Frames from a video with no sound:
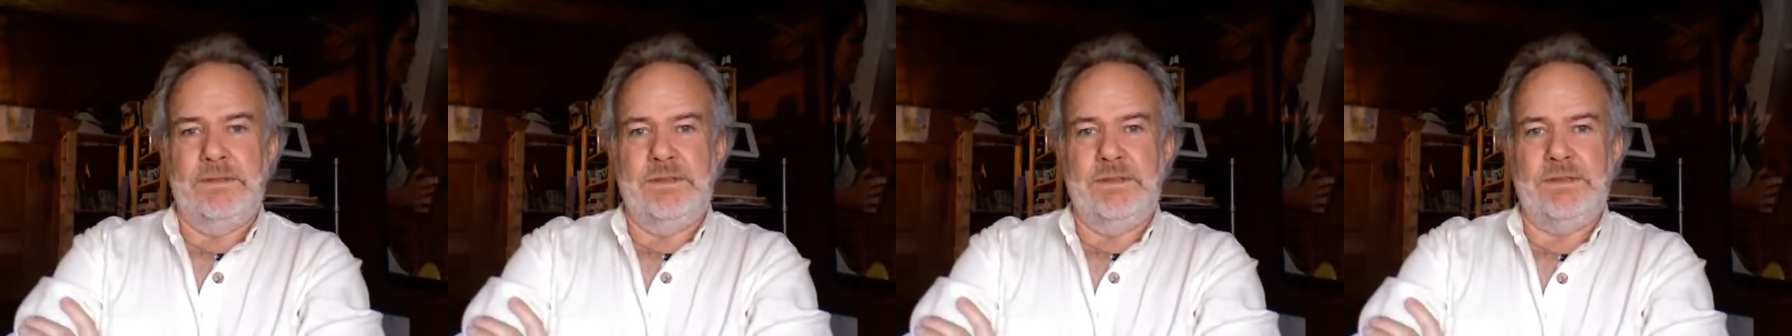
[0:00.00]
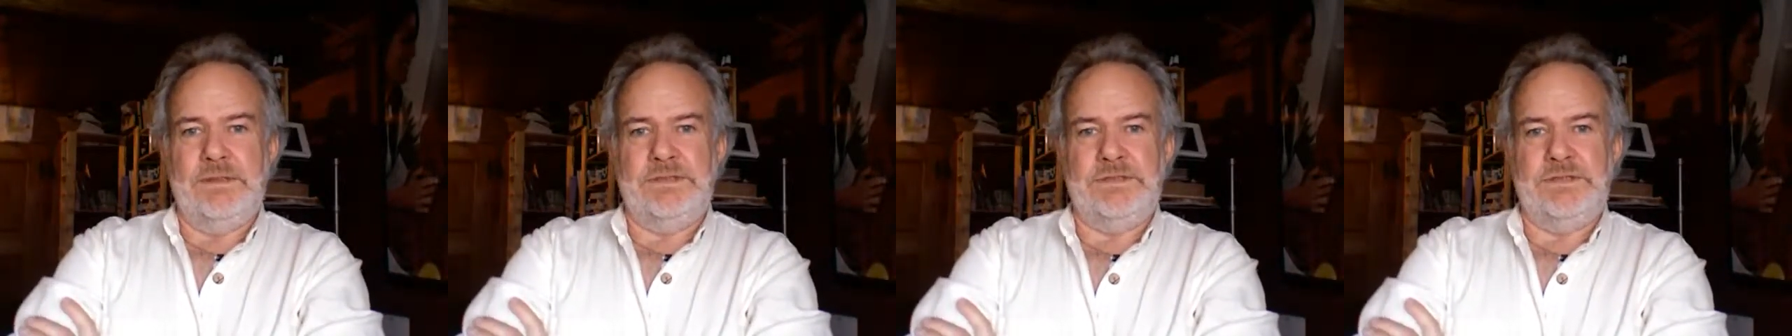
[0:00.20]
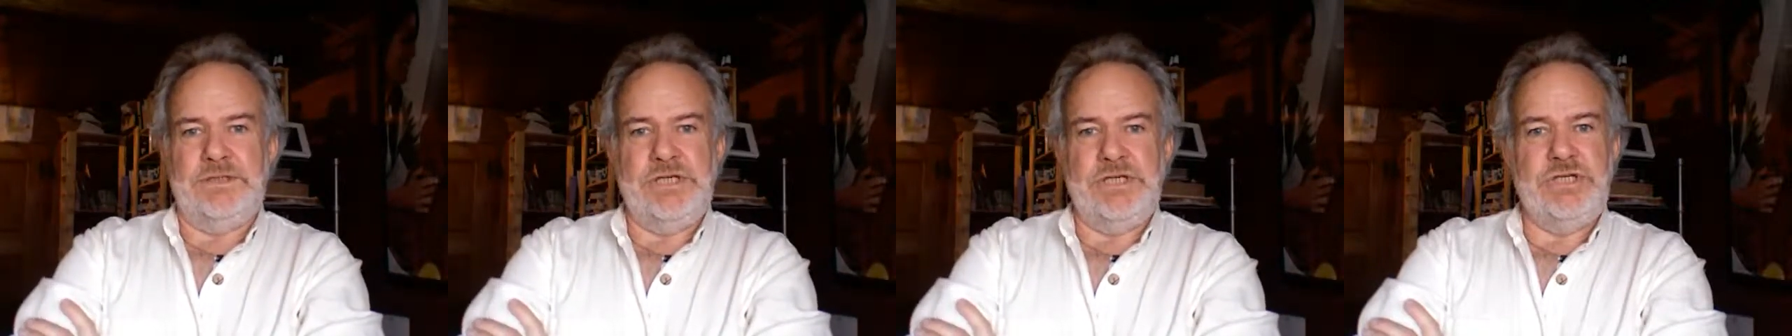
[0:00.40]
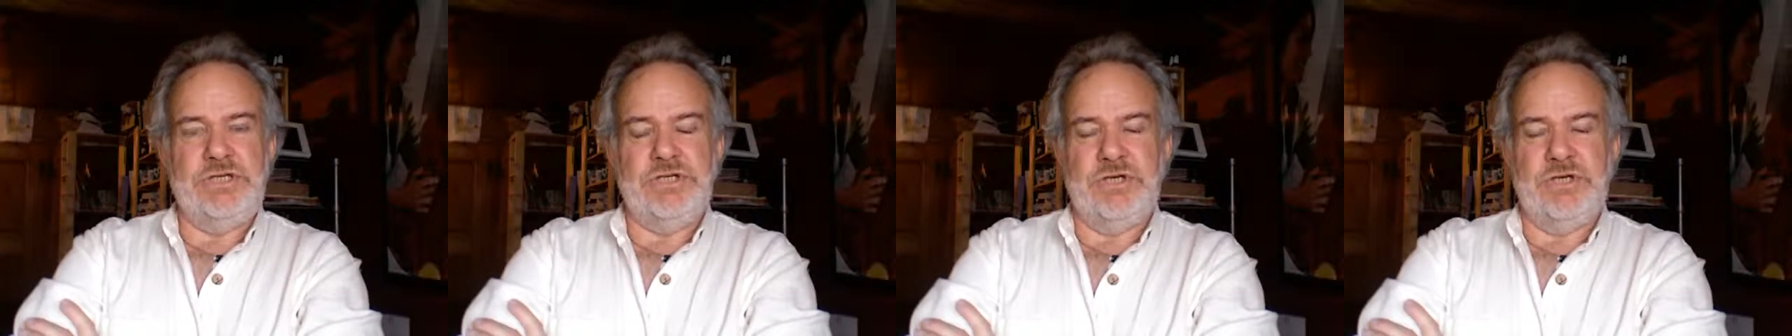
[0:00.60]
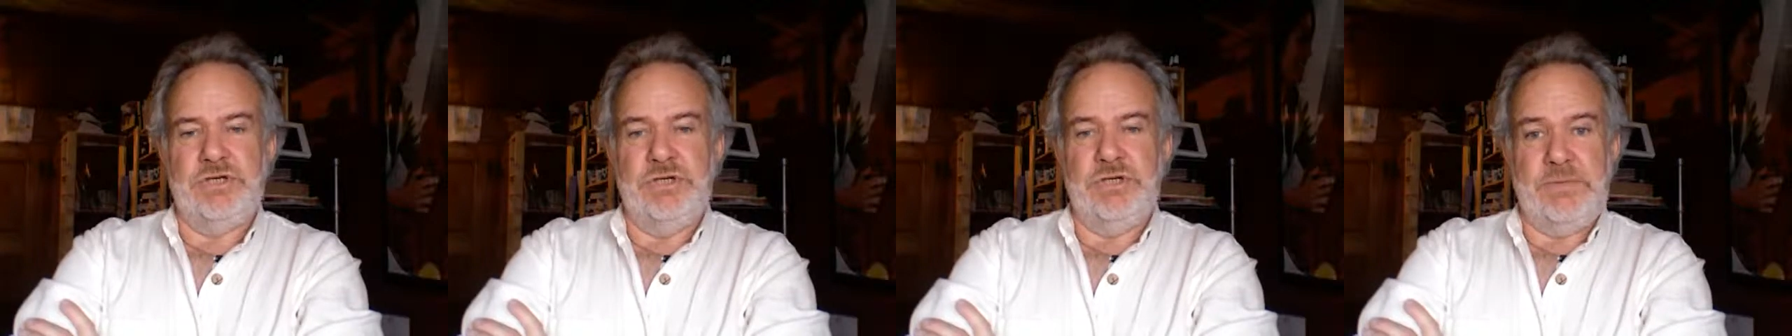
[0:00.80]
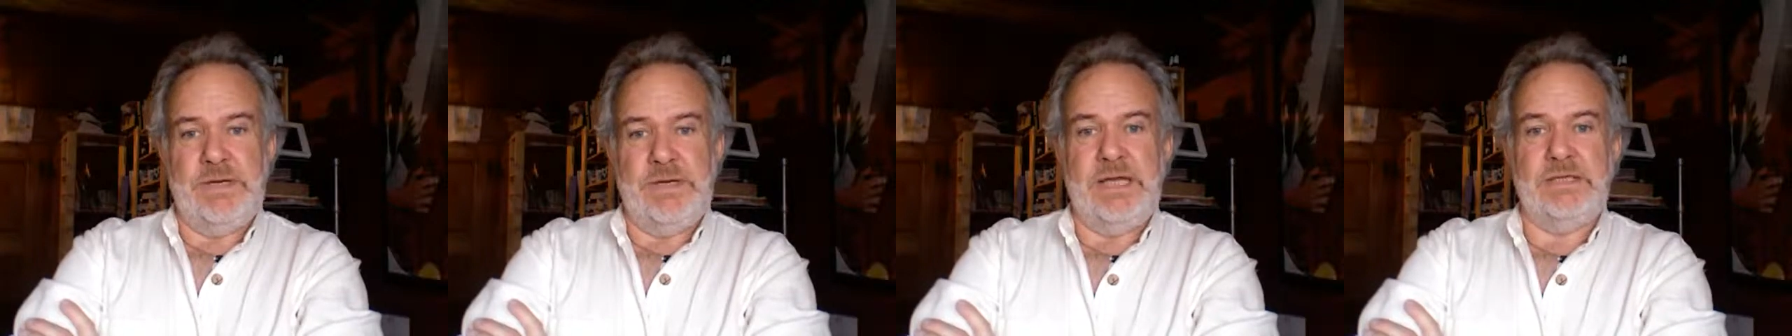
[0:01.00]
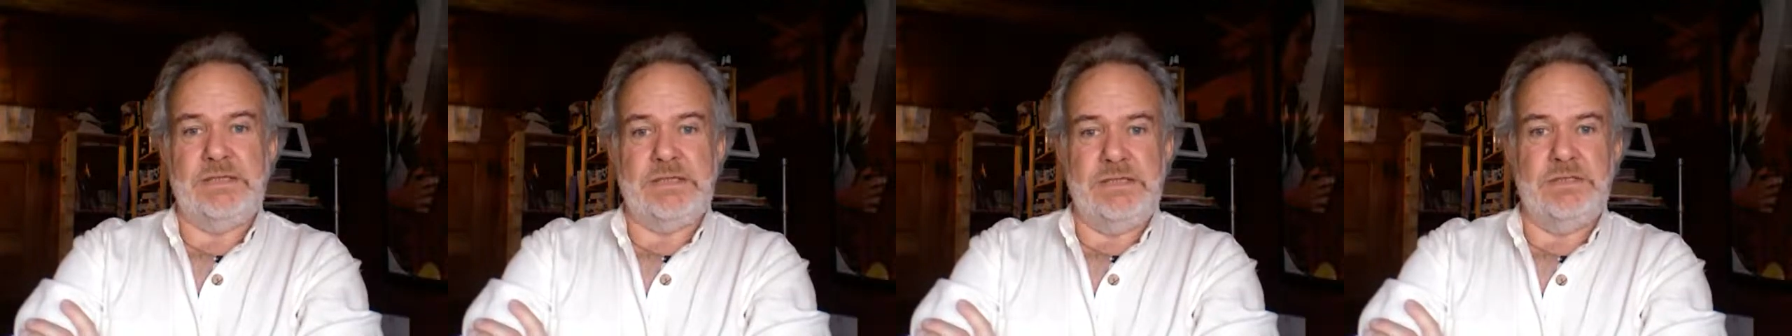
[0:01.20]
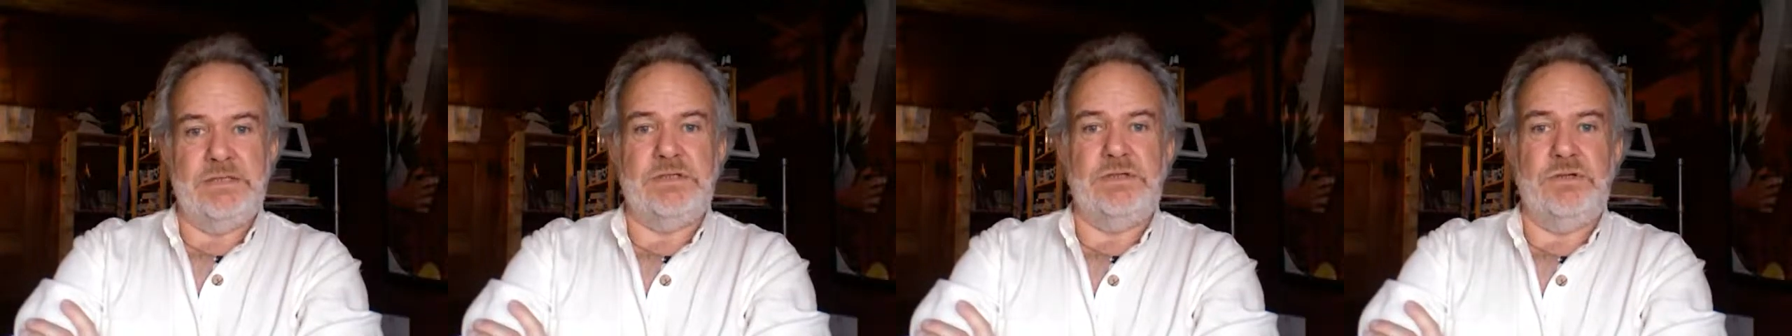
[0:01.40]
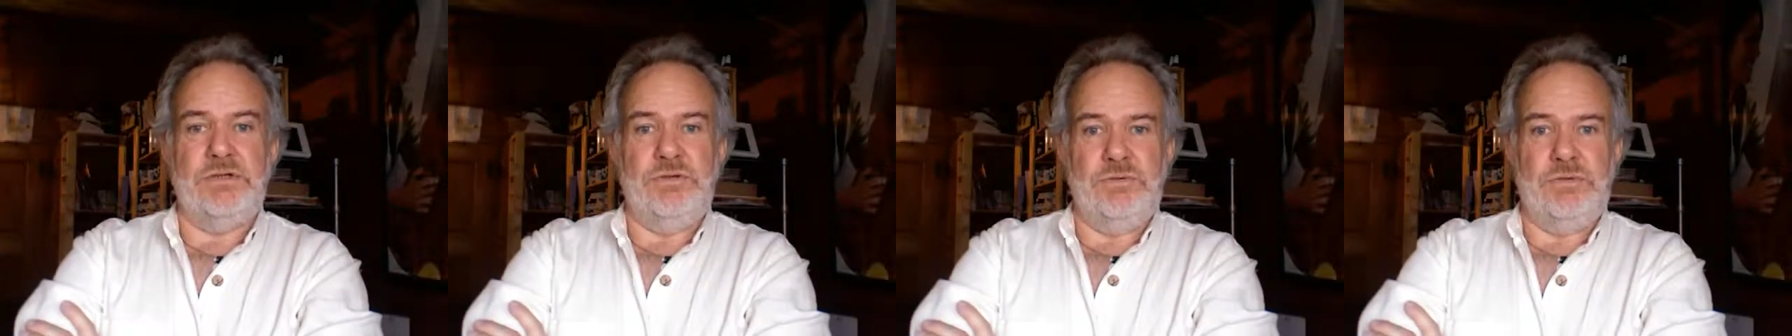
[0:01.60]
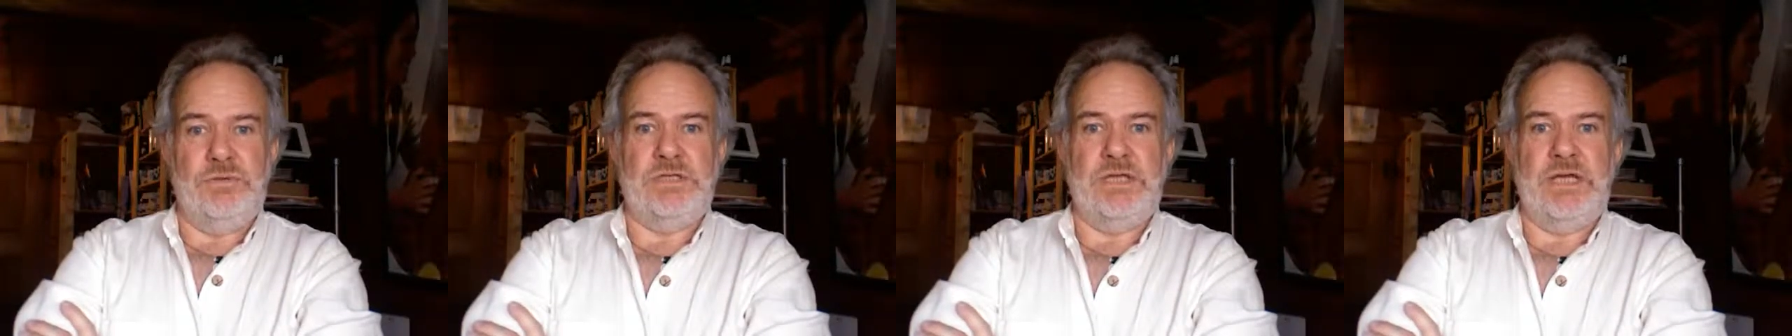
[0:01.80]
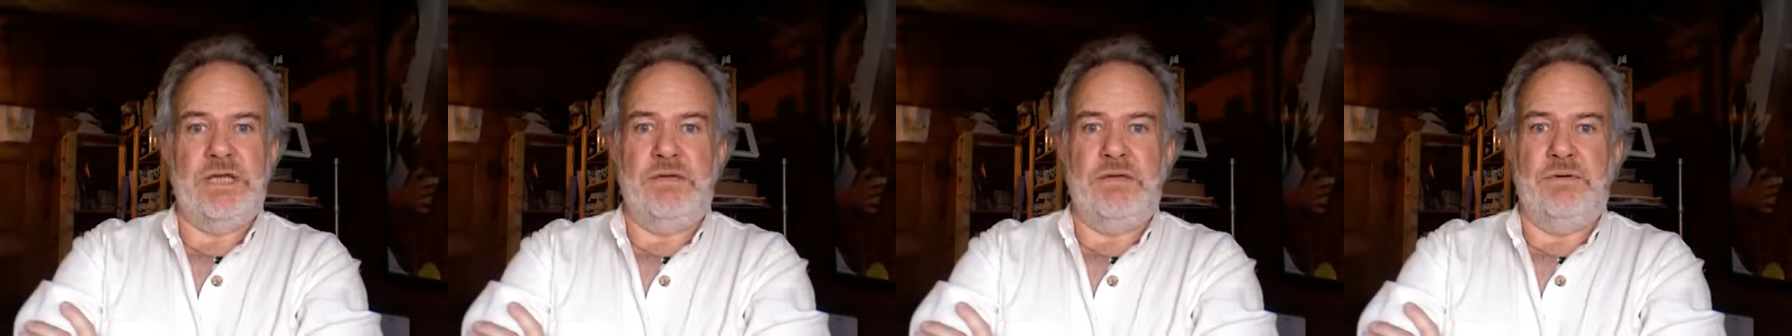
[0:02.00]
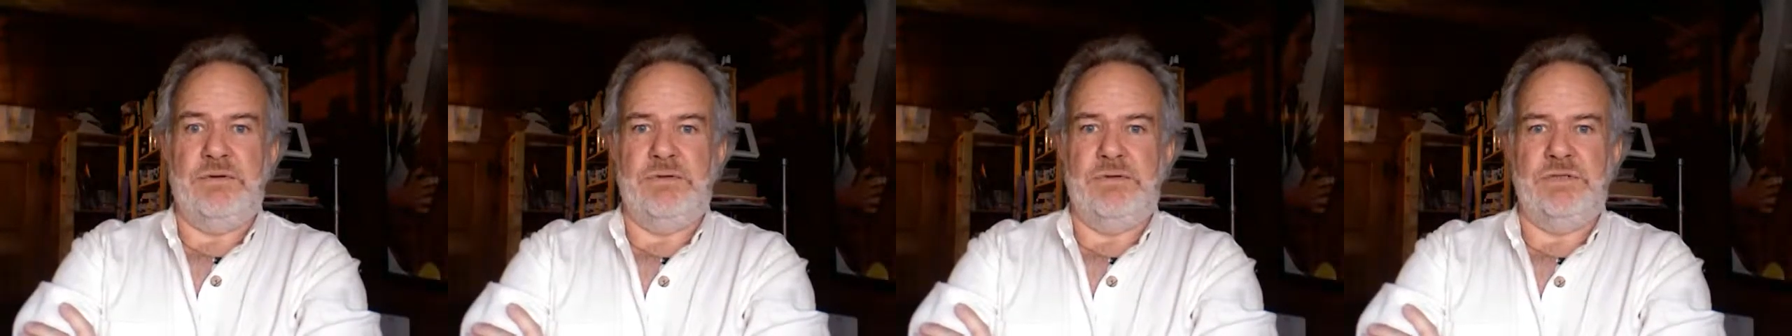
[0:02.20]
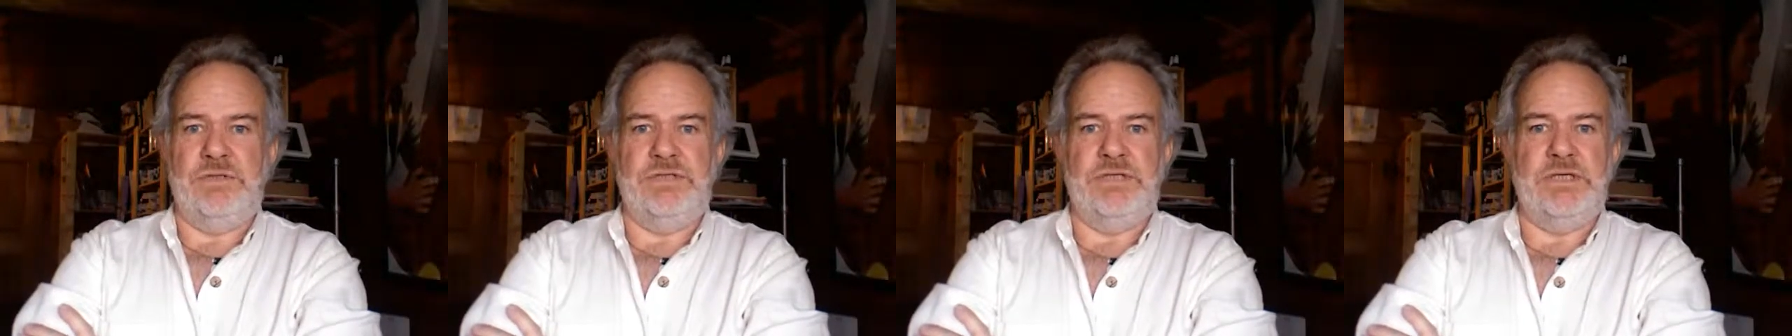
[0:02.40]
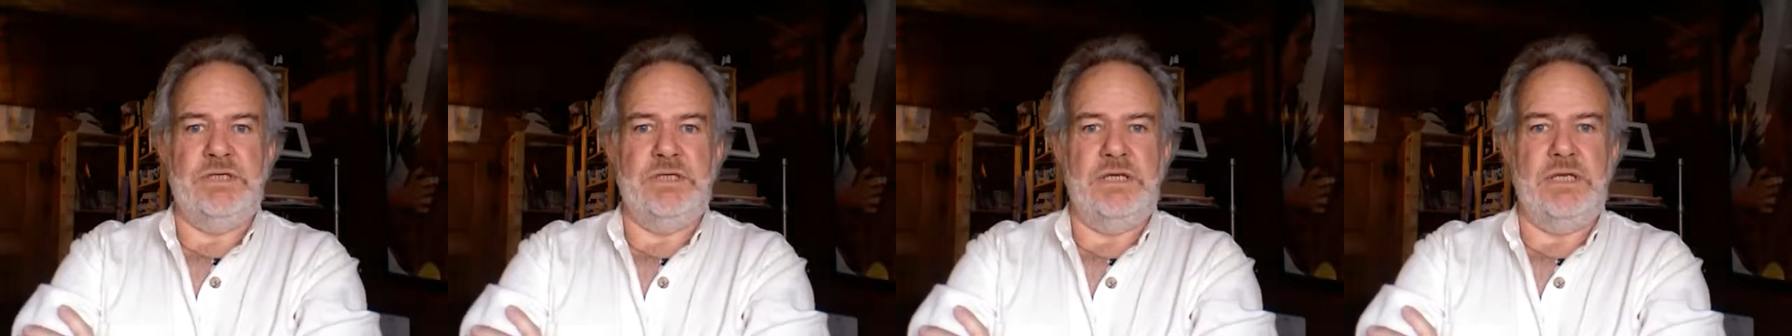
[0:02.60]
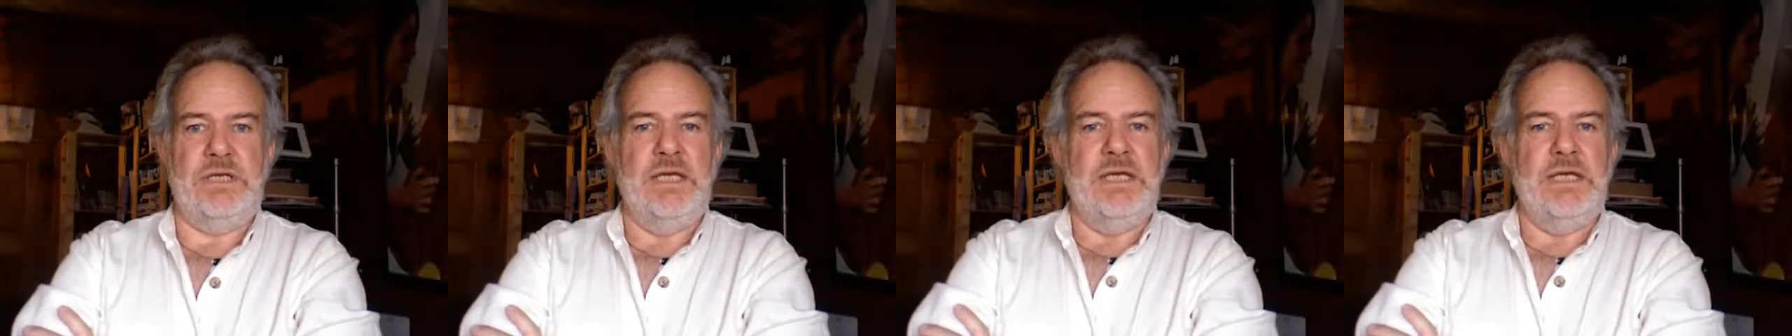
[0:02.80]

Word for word: And she turned to my assistant who was standing with her, and she said,